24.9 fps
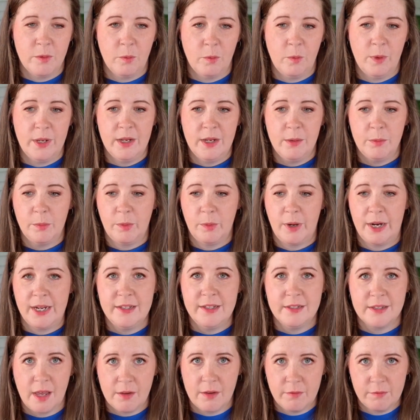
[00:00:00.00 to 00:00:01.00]
when it
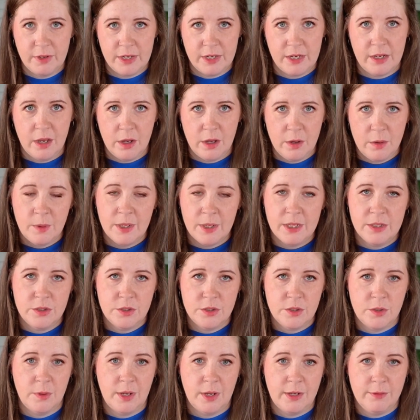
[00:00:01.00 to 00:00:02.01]
breaks that video
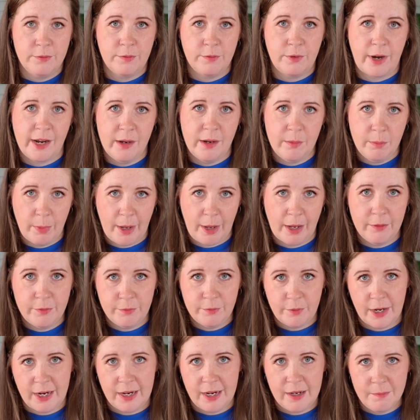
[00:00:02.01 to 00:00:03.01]
into a frame by
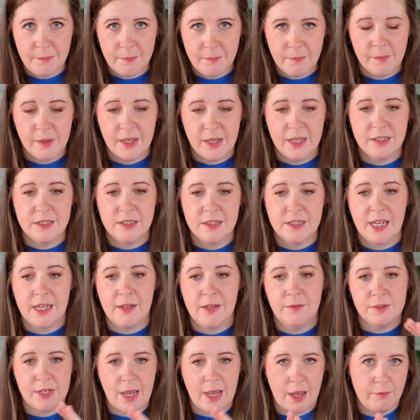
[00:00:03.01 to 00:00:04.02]
frame, it
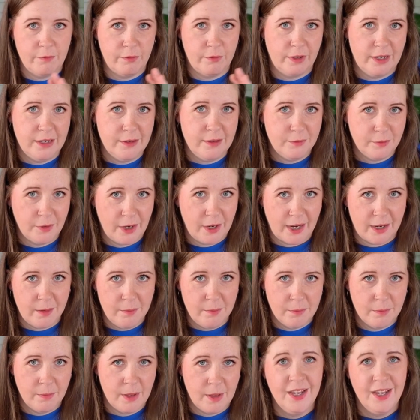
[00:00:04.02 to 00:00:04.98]
saves every frame.